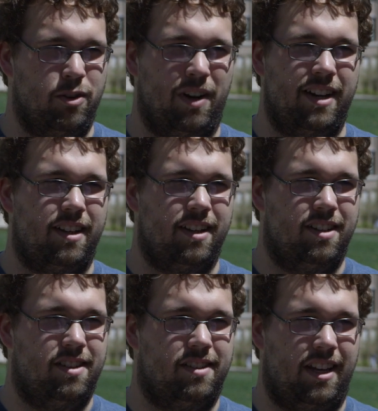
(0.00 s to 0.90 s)
new
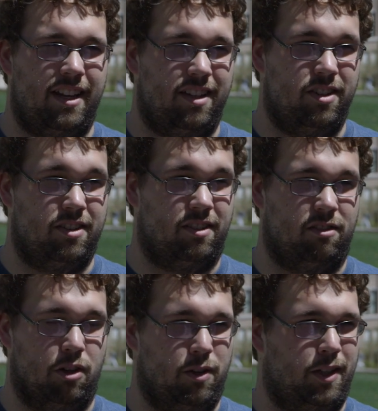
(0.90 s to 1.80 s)
ideas and just
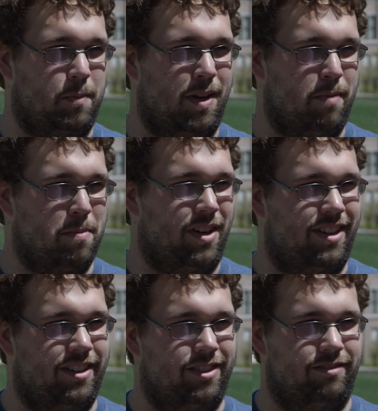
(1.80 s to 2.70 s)
grow and expand my
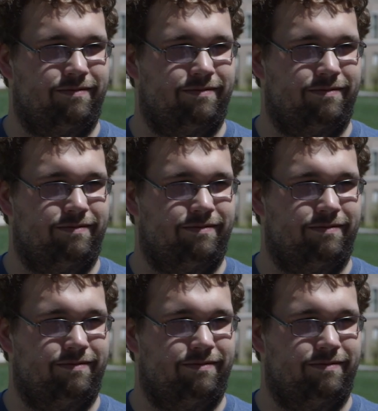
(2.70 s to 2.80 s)
mind.